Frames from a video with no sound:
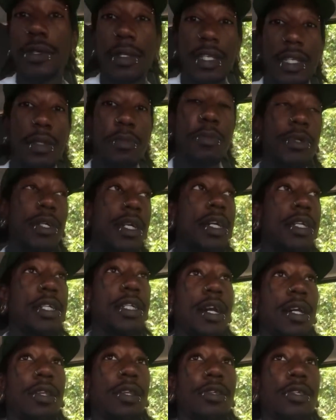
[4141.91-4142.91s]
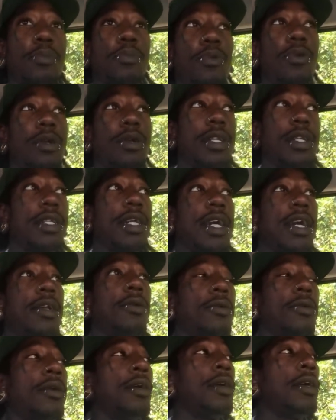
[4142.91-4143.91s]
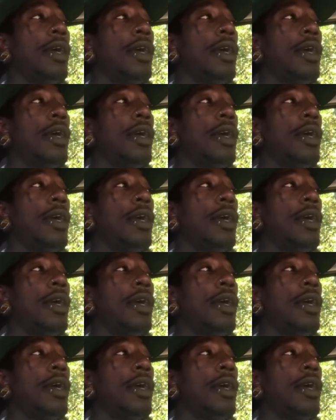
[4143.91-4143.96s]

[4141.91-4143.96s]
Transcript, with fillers: This is because y'all are supporting the channel,